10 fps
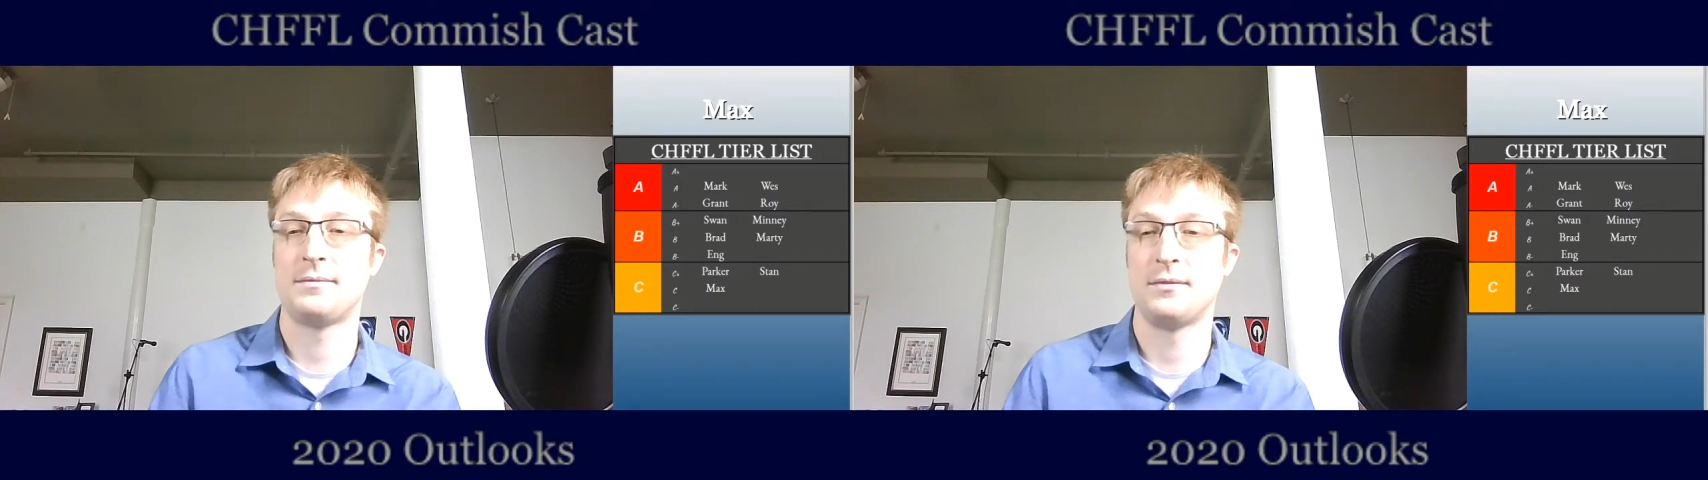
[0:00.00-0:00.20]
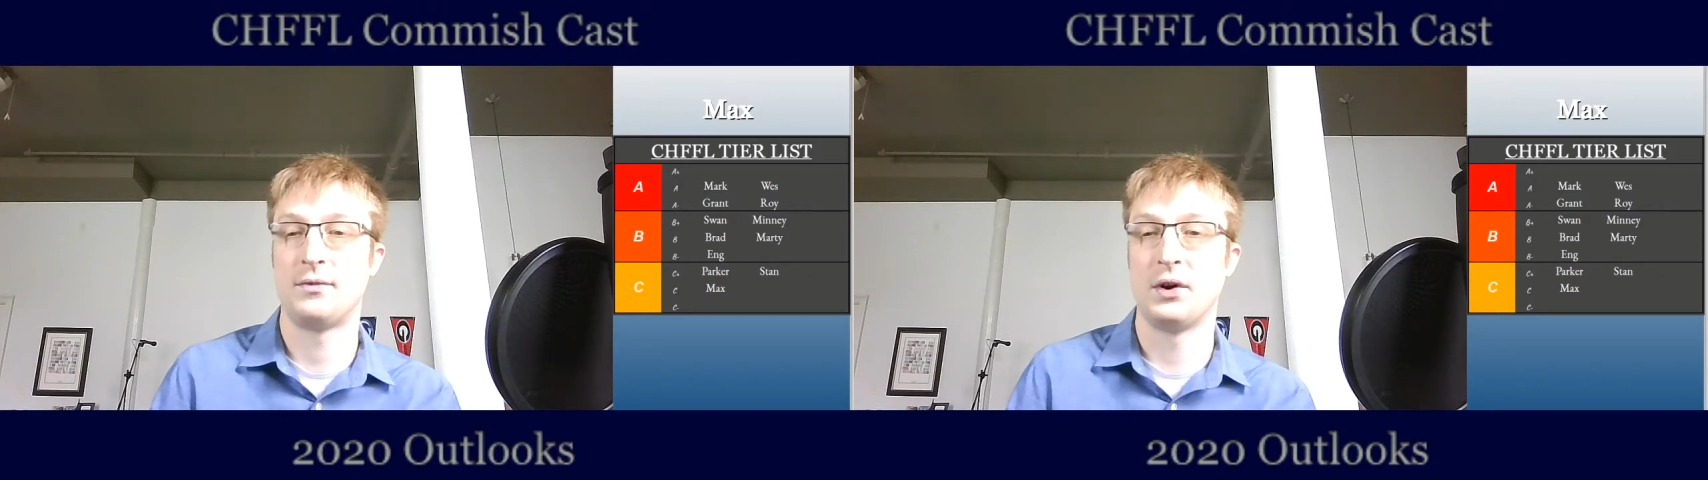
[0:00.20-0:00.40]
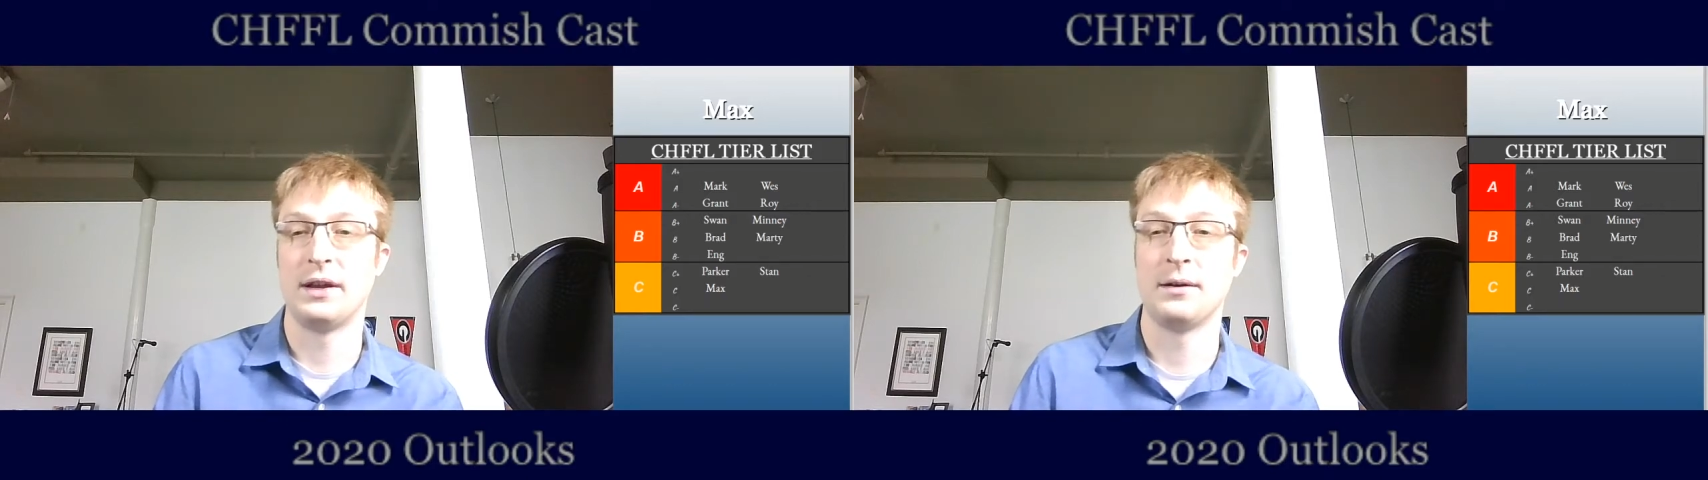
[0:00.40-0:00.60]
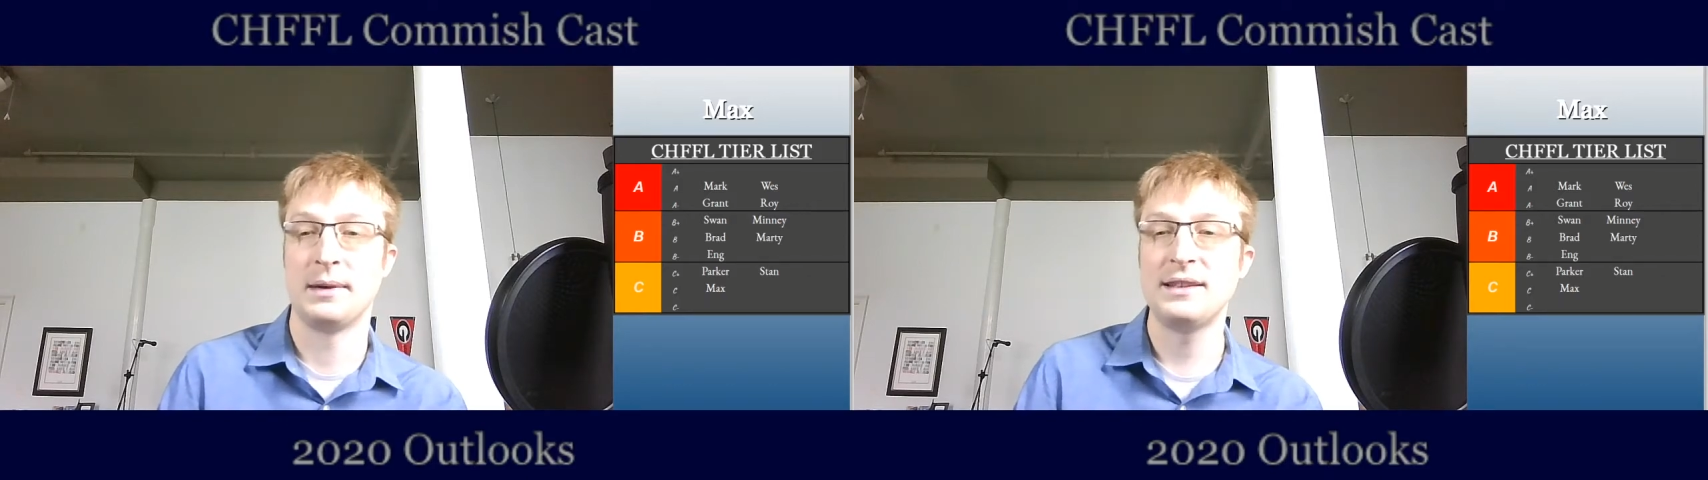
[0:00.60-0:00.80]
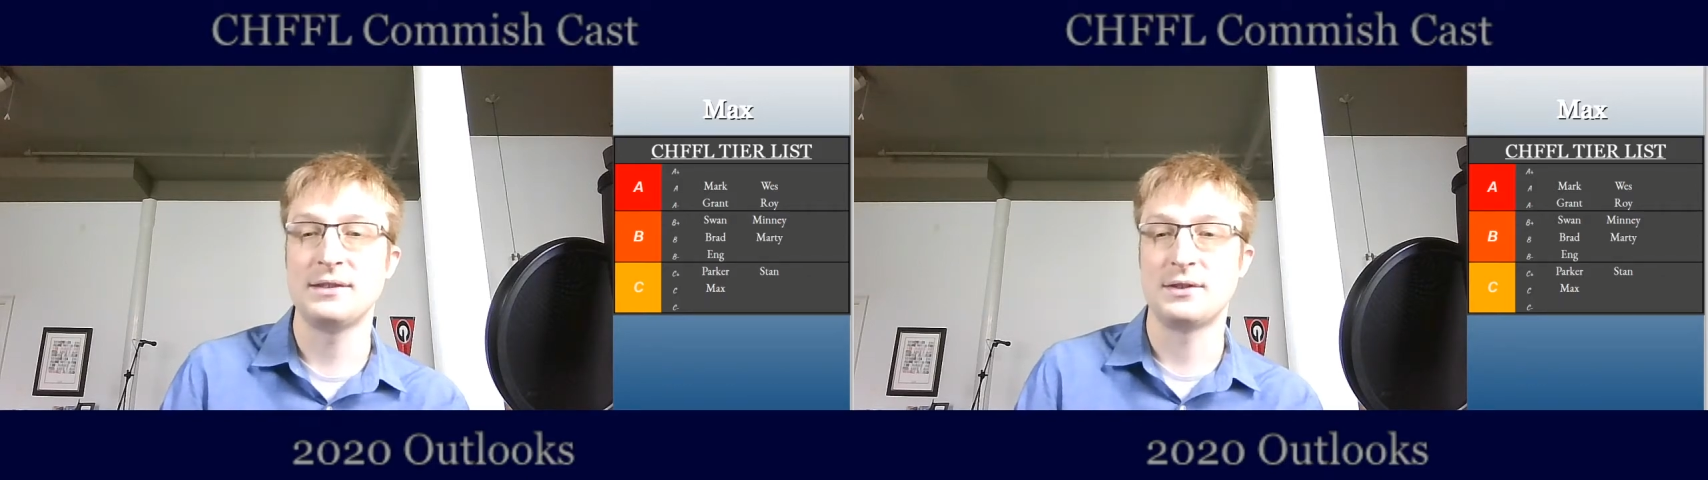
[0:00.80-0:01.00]
for him, at
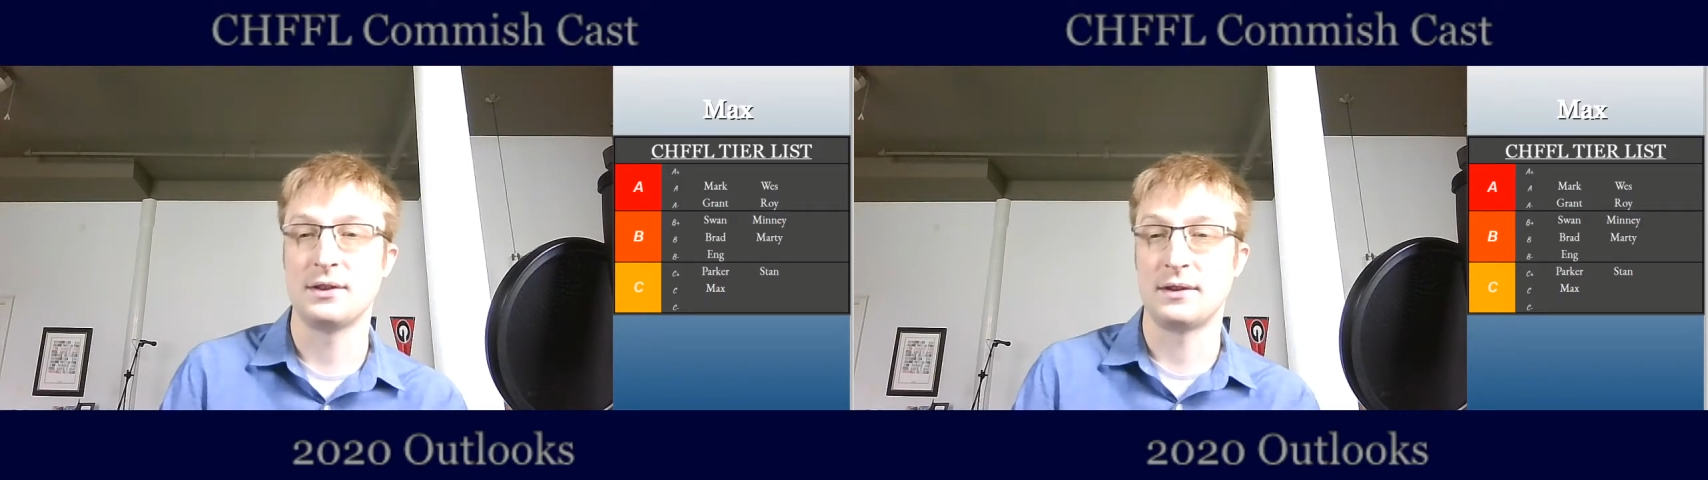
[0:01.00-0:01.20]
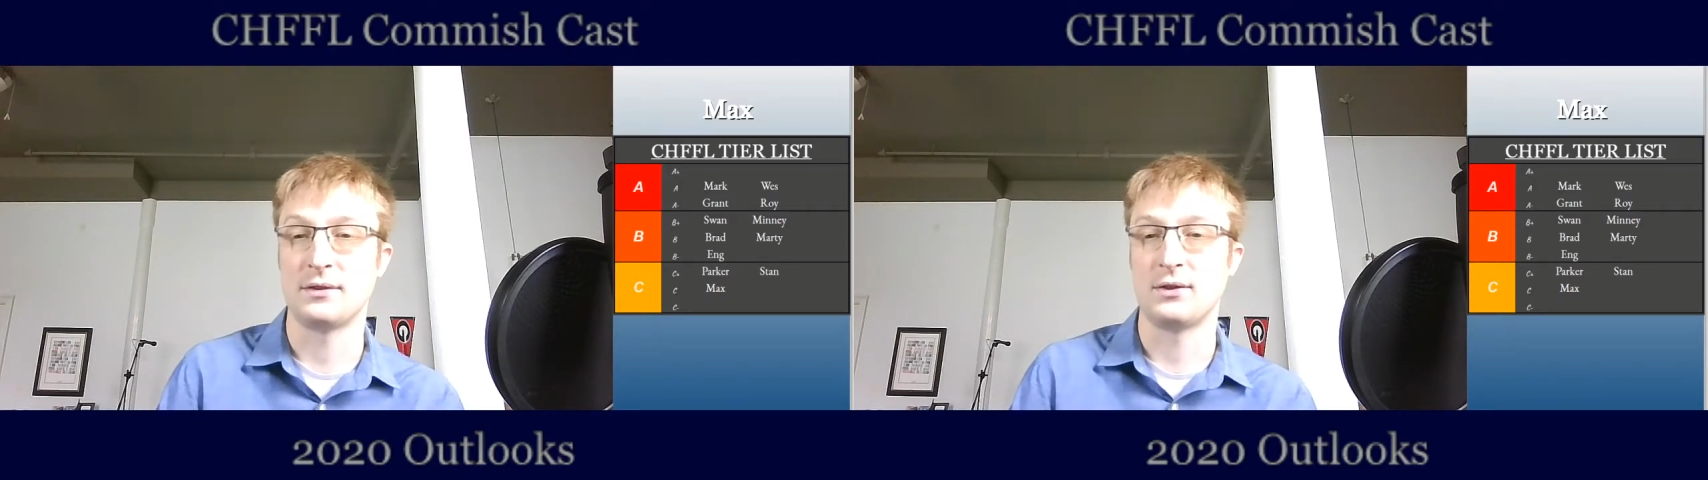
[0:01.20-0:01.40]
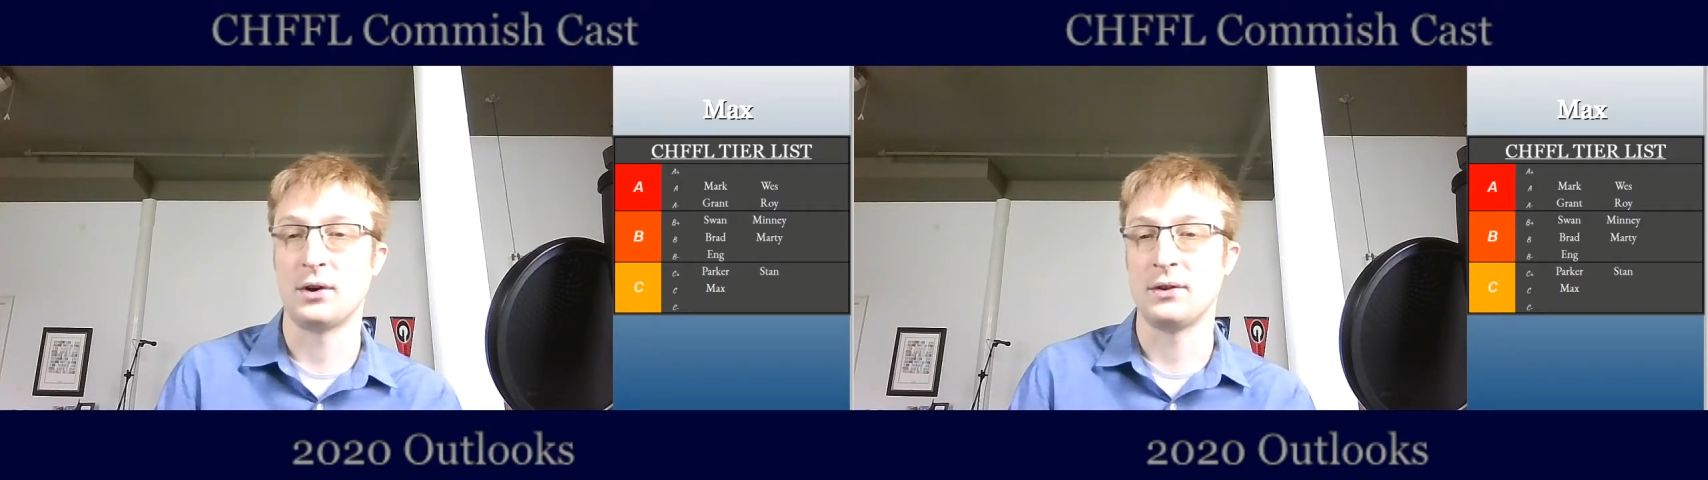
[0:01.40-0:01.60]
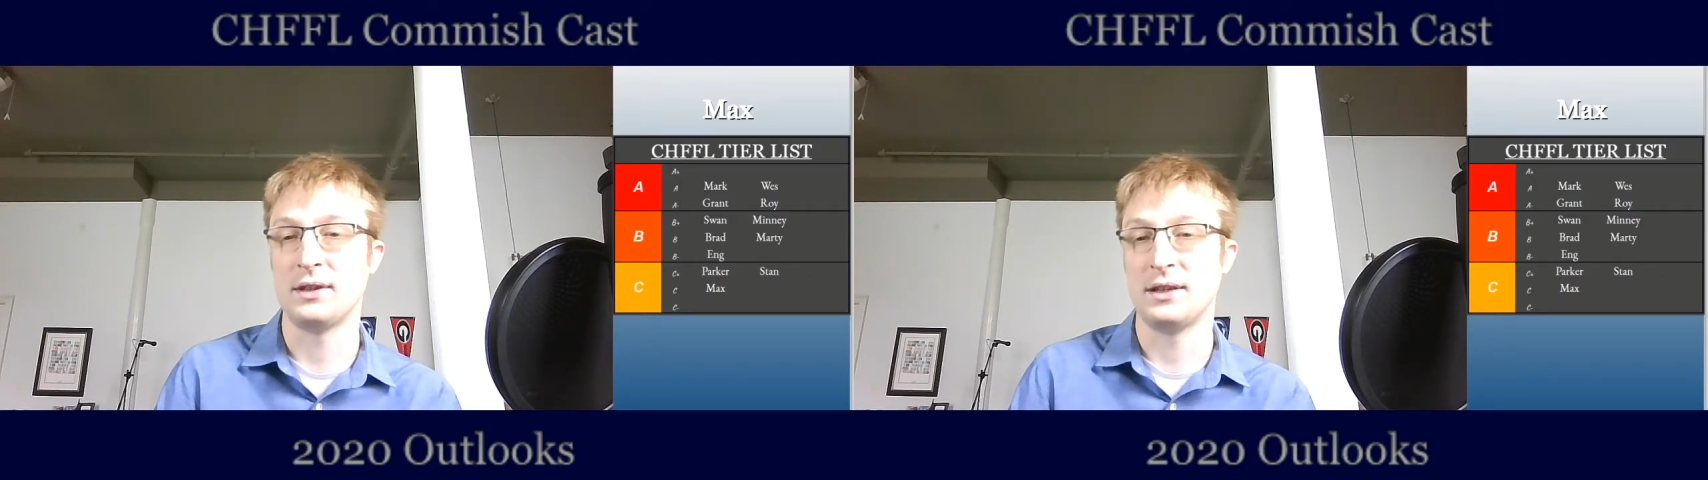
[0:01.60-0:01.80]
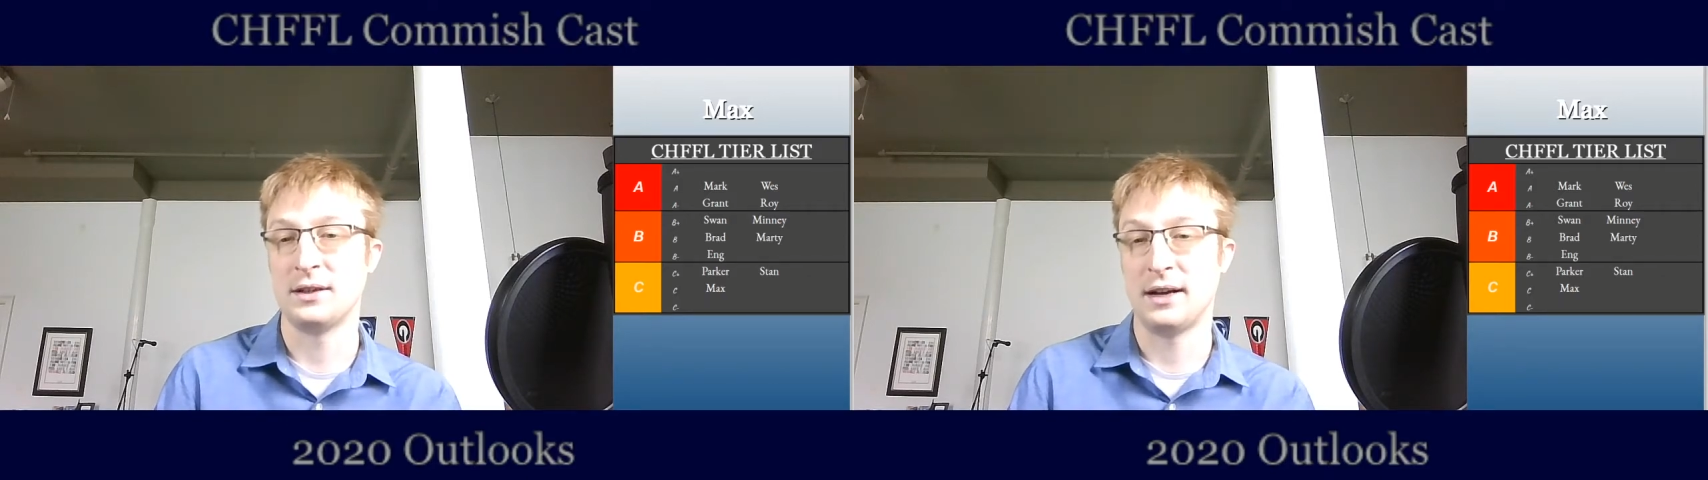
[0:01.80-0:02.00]
least at the start of the year.